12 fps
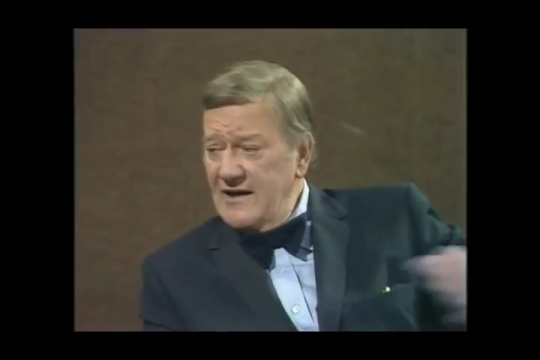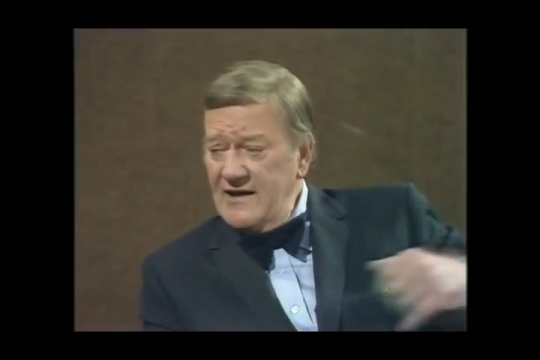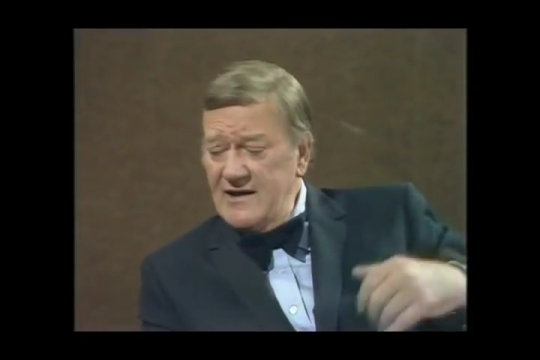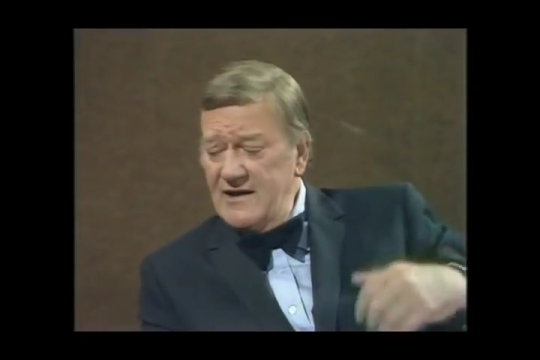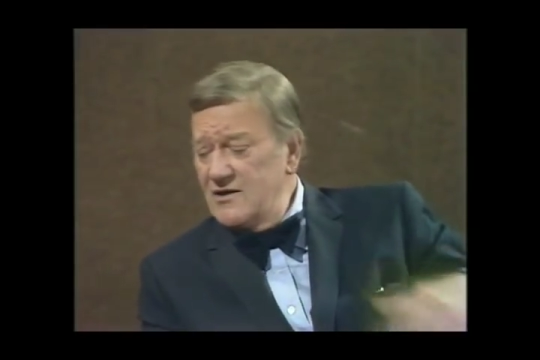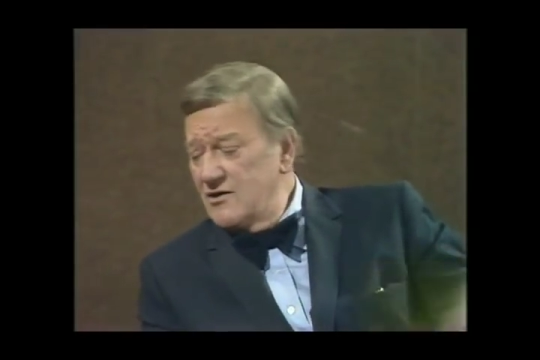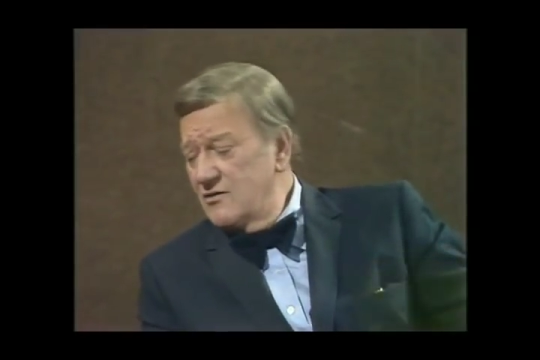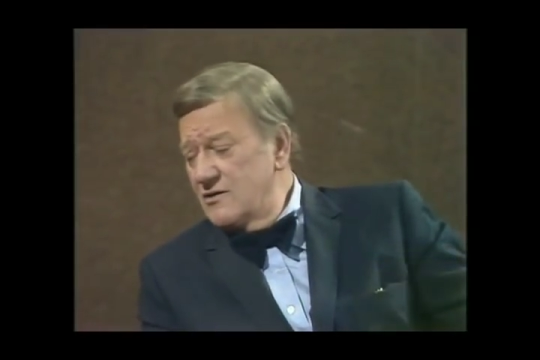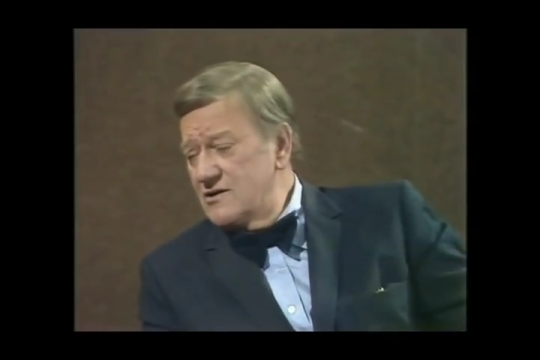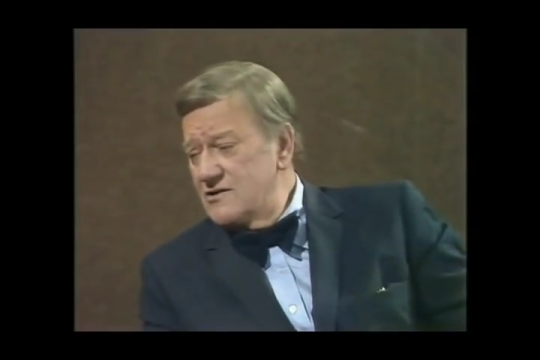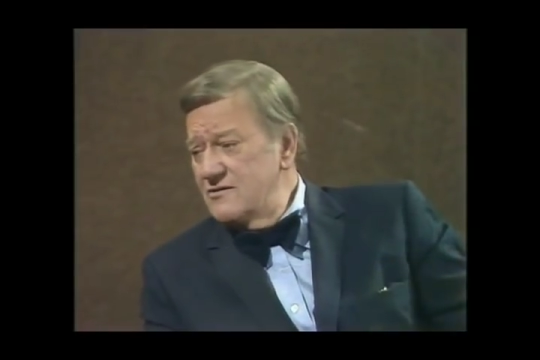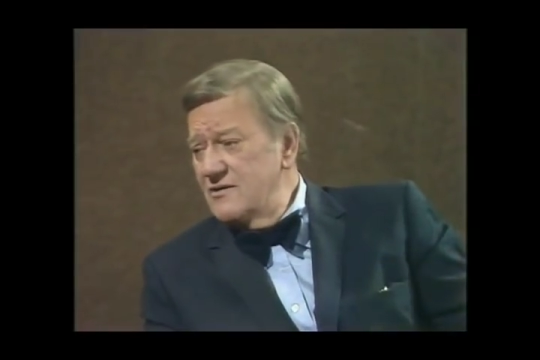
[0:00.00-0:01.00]
He didn't
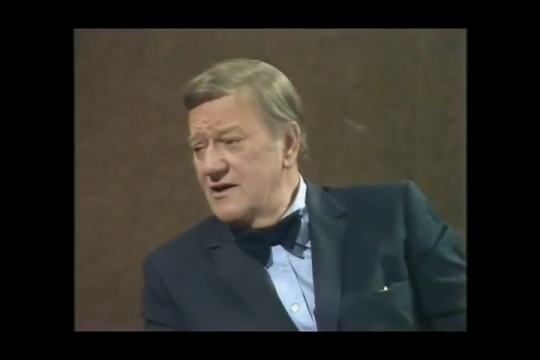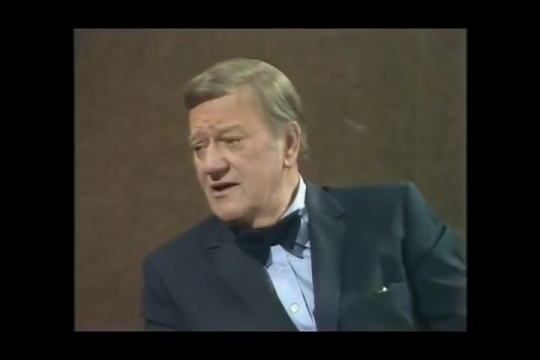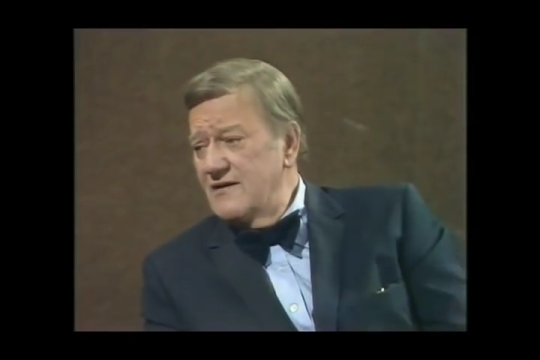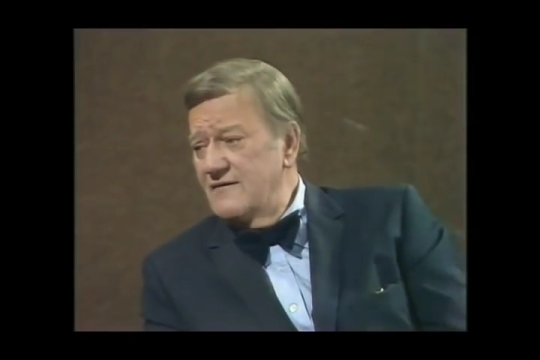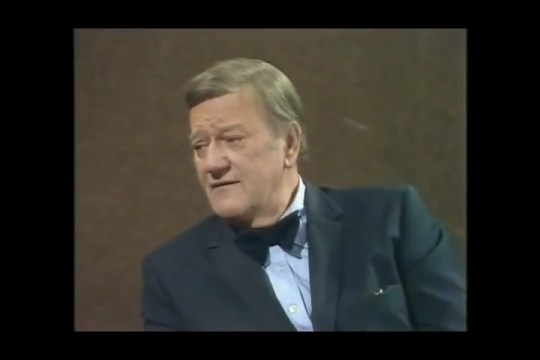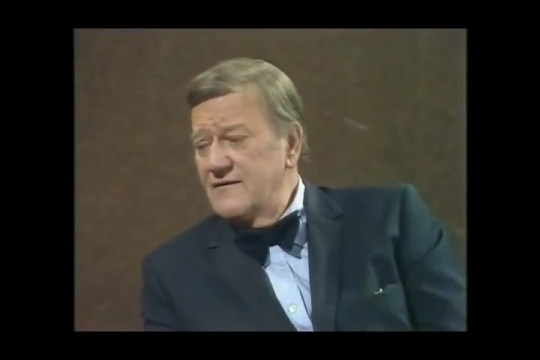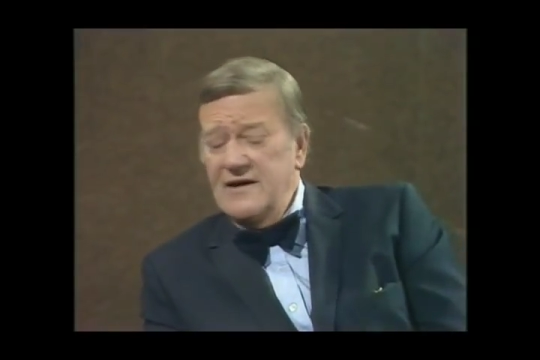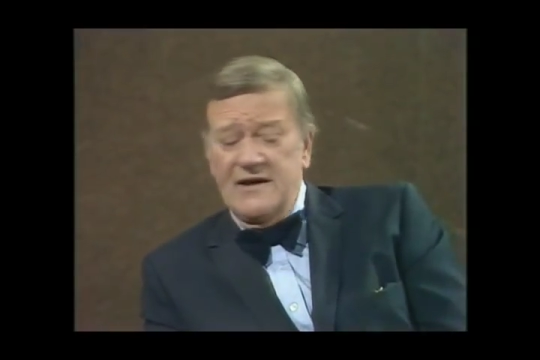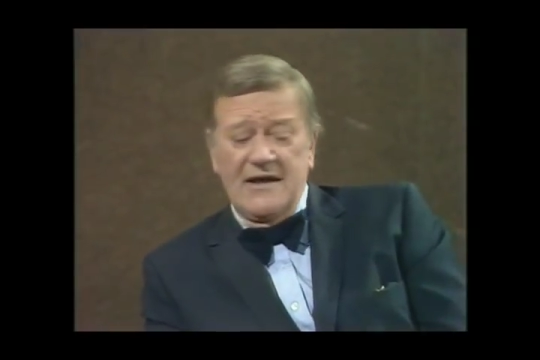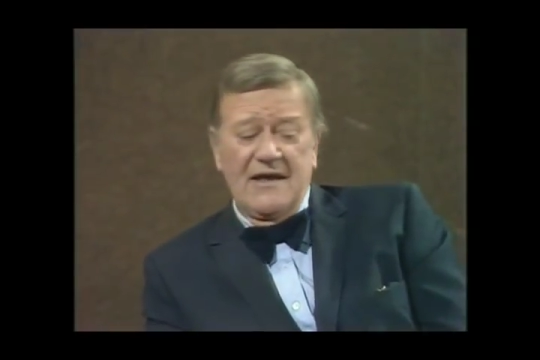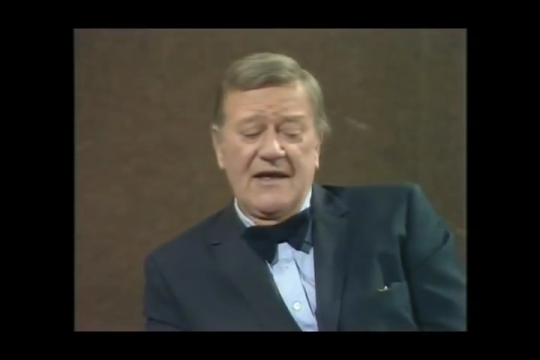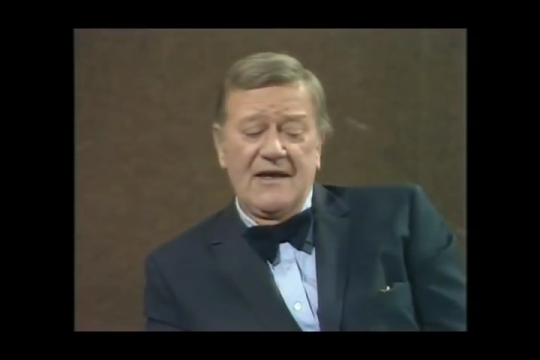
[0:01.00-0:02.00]
do it soon enough.
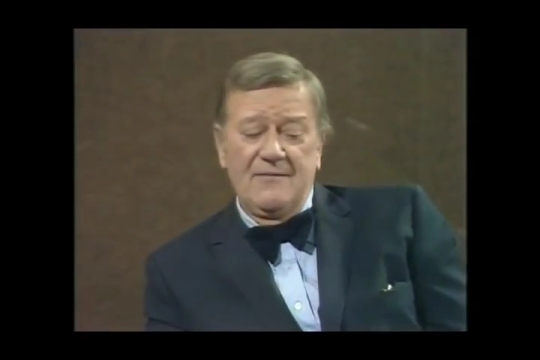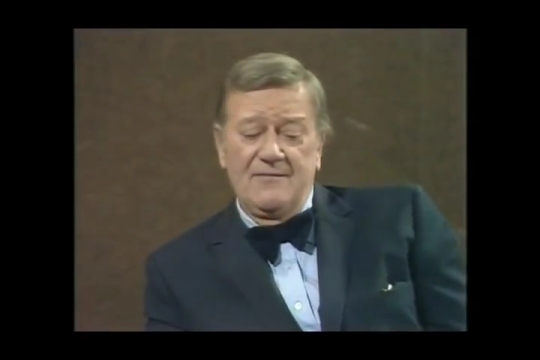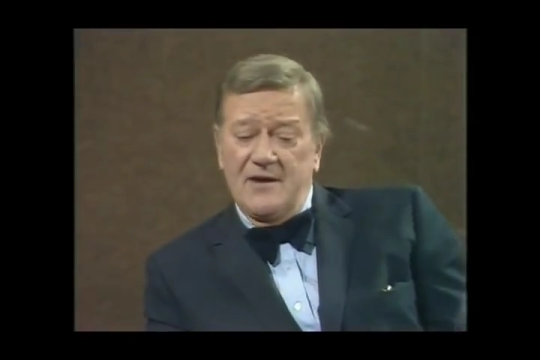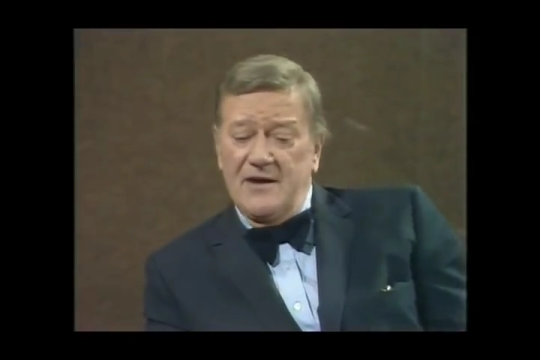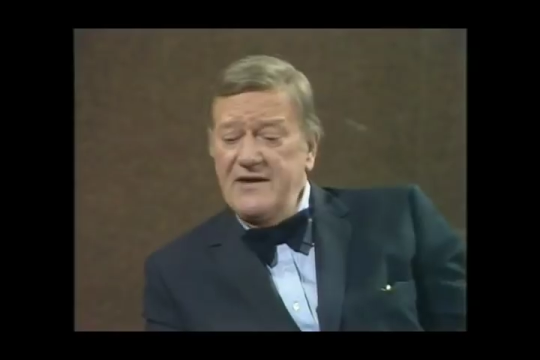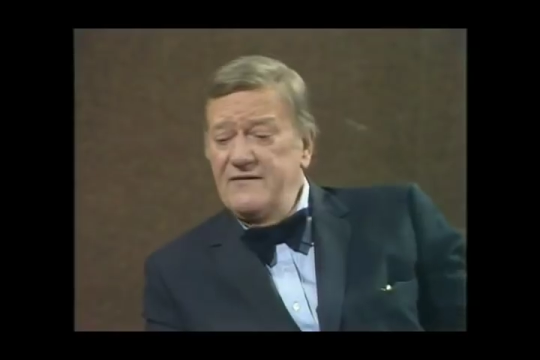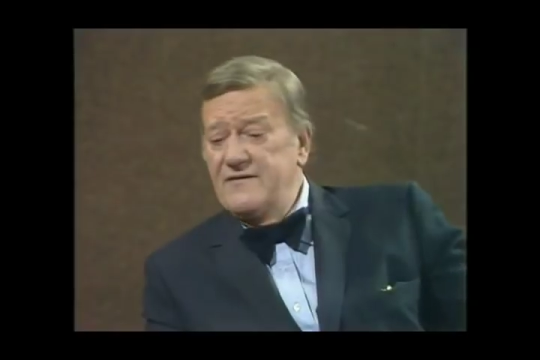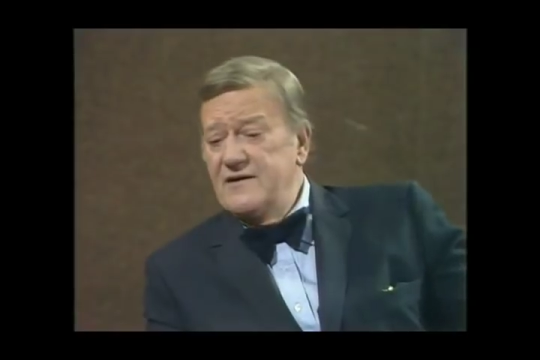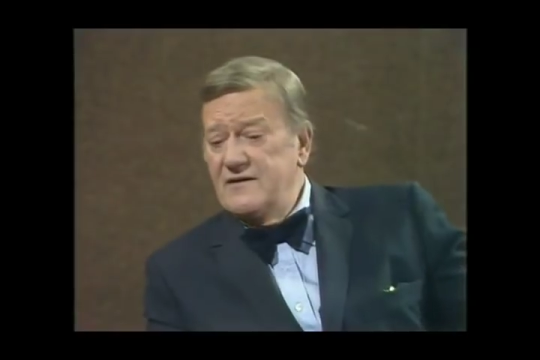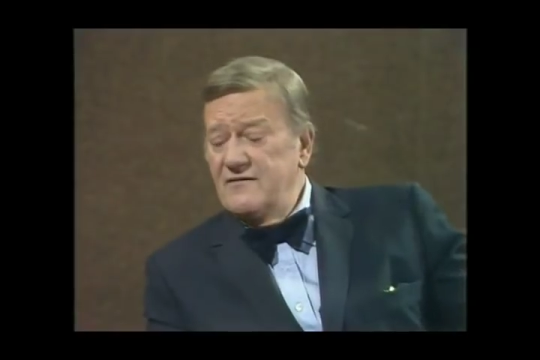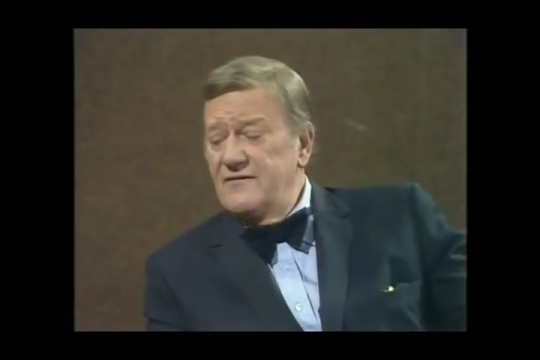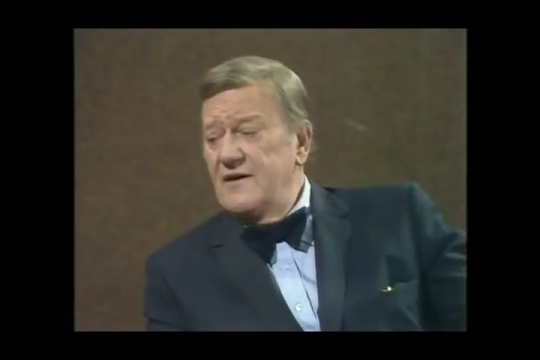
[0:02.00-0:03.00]
He believed
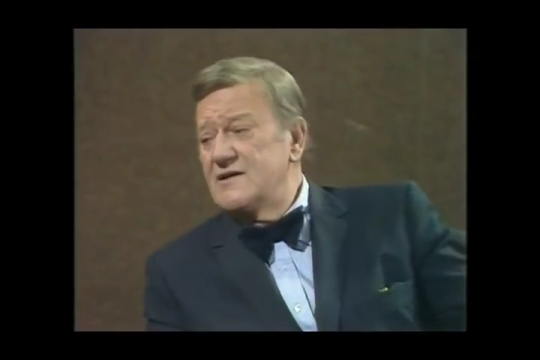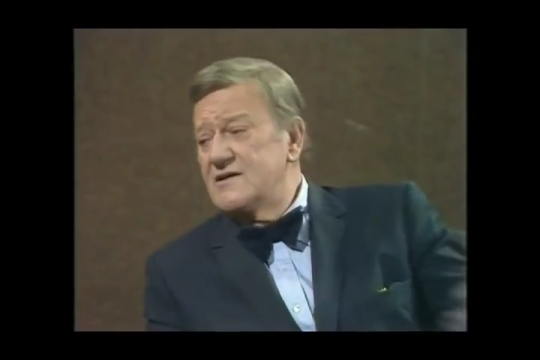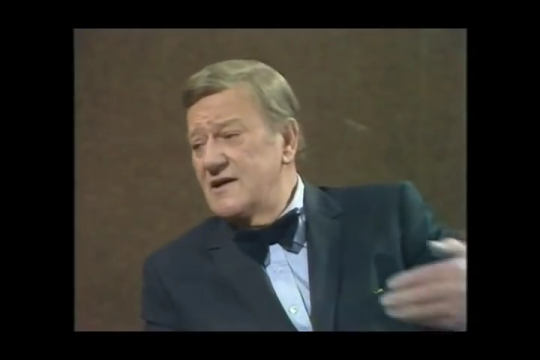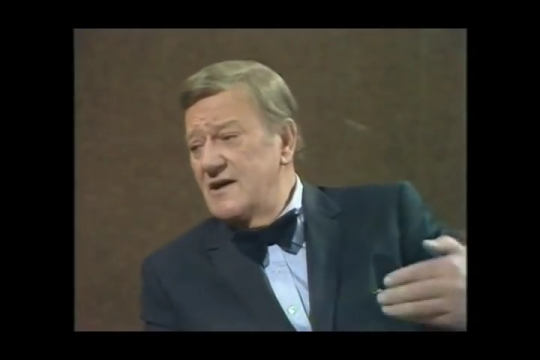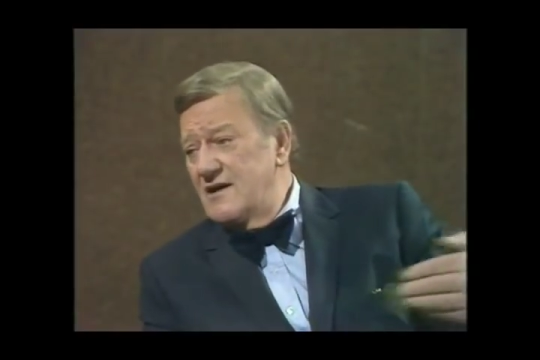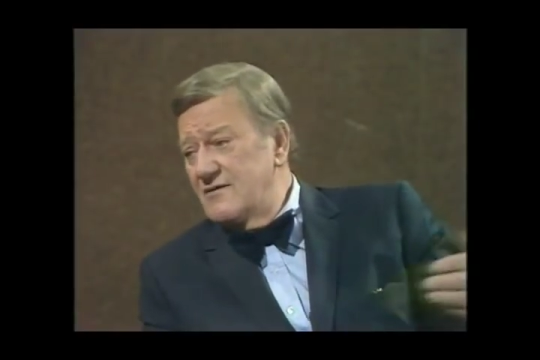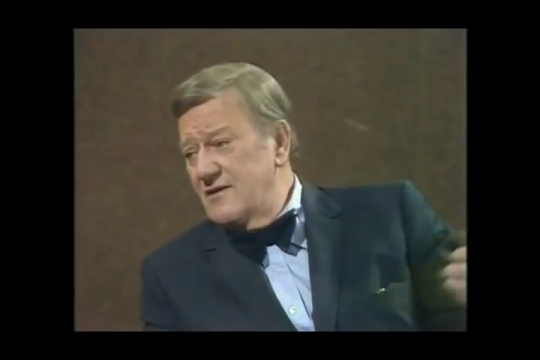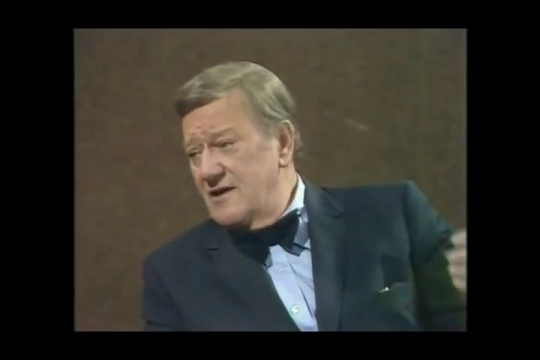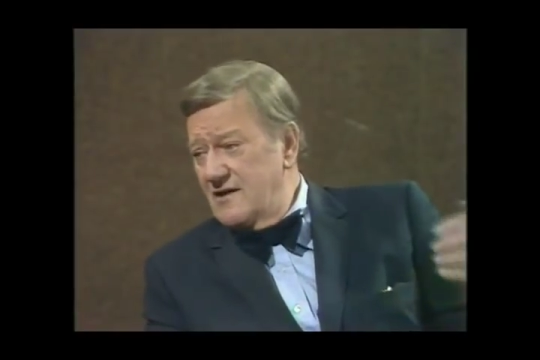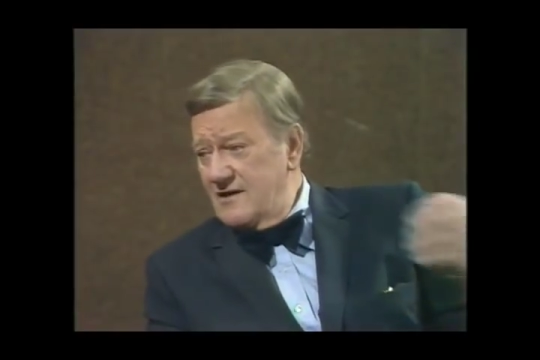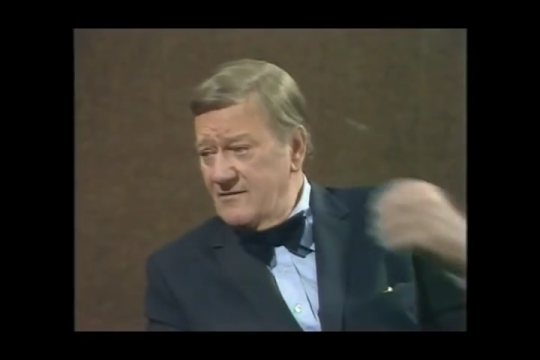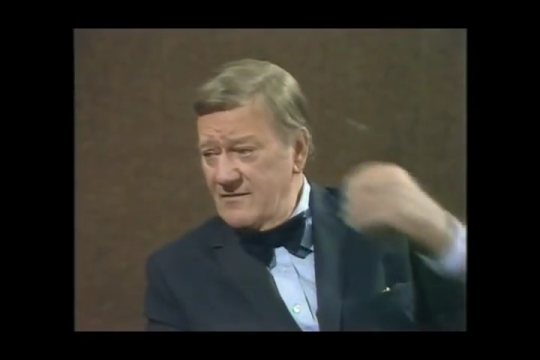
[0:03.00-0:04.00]
in the fellows he had
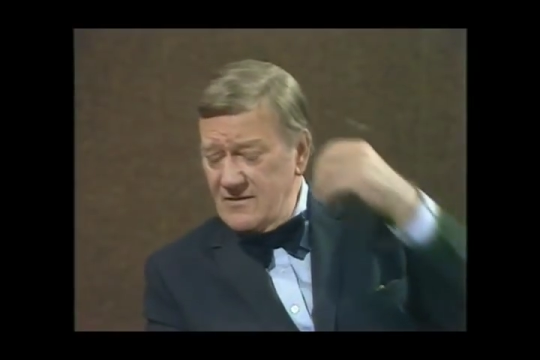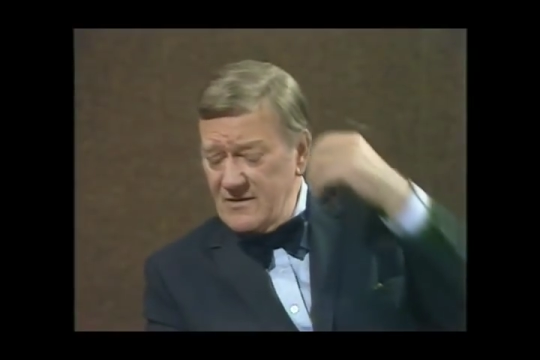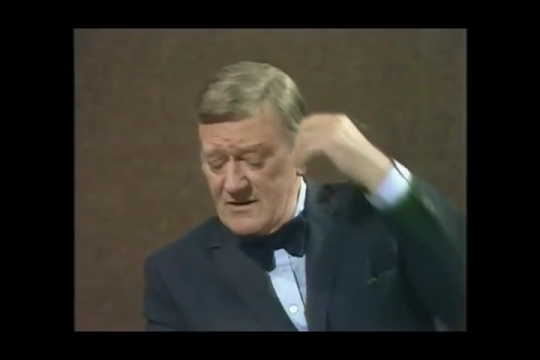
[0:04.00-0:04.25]
around him,